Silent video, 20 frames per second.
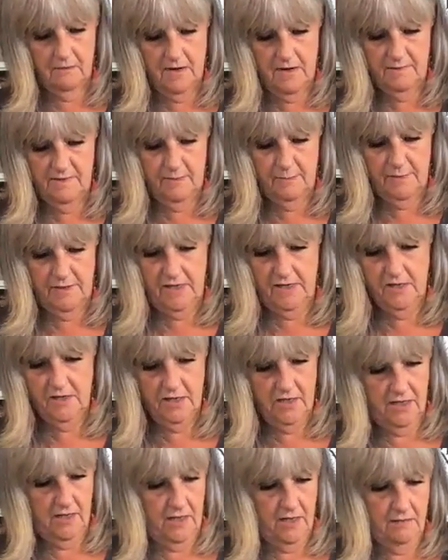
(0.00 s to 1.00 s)
I just
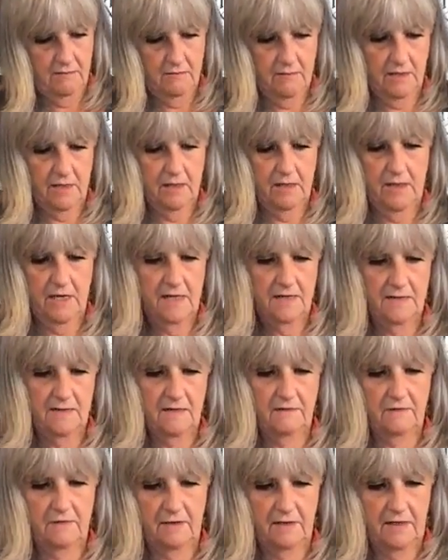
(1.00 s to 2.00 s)
grabbed a bunch, and I
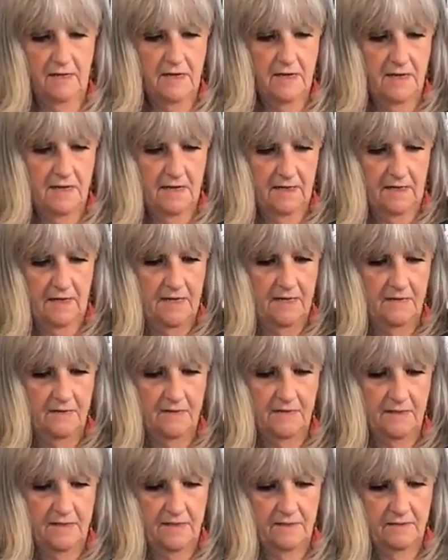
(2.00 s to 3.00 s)
don't care. It has different
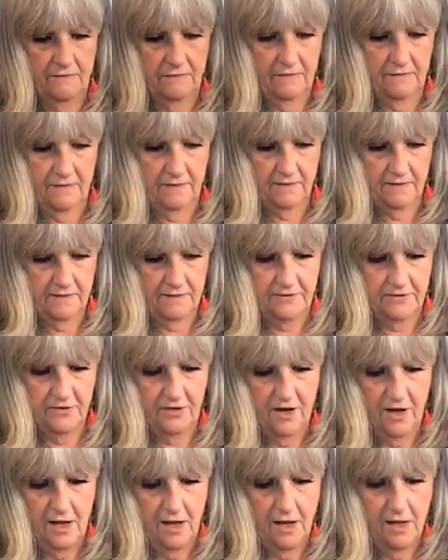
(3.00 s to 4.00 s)
colors in here
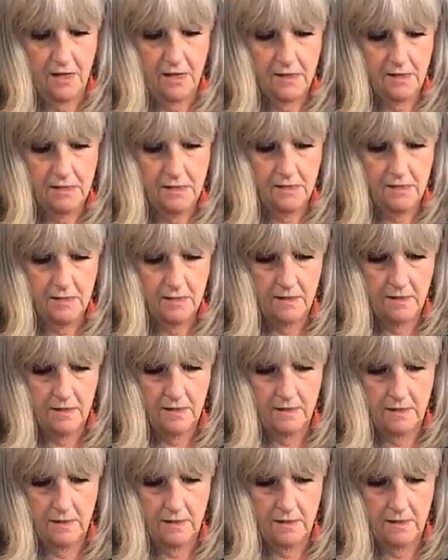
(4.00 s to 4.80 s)
for the straw.